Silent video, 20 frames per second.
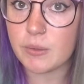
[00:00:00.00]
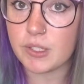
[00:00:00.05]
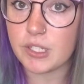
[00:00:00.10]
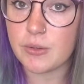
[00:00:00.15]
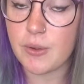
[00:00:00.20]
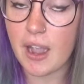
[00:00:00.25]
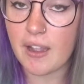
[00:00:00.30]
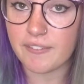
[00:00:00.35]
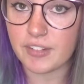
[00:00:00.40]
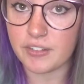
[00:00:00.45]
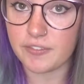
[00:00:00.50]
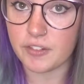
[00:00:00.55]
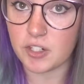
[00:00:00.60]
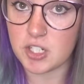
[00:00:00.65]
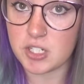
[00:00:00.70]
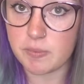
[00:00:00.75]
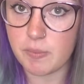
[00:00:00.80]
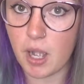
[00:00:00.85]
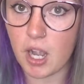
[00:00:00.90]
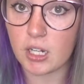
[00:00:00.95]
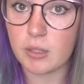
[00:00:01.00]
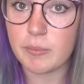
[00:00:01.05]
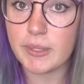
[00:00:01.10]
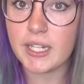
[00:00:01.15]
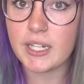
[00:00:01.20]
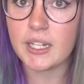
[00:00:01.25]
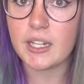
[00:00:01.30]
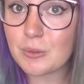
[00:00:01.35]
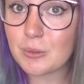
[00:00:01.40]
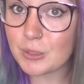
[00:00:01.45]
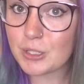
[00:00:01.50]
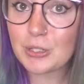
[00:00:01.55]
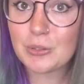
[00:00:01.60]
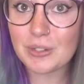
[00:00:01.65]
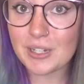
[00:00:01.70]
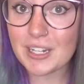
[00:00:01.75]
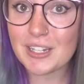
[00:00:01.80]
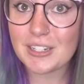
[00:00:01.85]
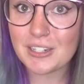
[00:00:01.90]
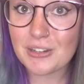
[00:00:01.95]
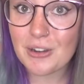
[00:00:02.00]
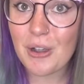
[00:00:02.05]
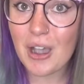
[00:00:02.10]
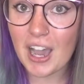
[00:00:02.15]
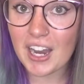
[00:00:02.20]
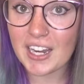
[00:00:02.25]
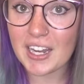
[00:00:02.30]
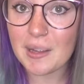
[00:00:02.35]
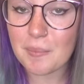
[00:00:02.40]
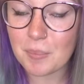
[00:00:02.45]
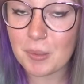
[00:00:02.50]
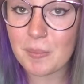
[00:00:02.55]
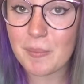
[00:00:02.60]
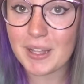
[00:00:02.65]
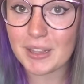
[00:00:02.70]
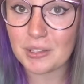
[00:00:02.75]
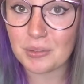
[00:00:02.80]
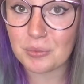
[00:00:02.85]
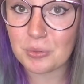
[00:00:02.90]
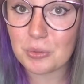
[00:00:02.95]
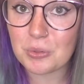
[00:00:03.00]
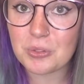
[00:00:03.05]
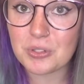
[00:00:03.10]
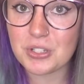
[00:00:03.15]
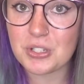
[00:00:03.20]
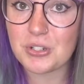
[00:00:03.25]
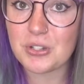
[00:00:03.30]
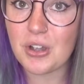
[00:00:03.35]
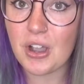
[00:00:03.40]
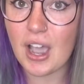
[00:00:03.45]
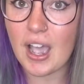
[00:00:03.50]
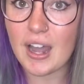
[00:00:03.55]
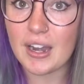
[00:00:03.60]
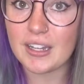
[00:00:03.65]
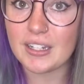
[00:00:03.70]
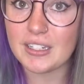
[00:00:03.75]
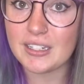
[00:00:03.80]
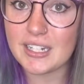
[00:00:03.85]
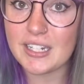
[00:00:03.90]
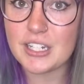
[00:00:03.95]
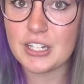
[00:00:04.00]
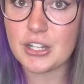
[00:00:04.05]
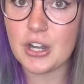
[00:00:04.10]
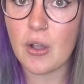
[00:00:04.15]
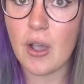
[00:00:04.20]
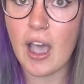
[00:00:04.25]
when you have your first mock meet, well, you need to know how to implement the rules. You need to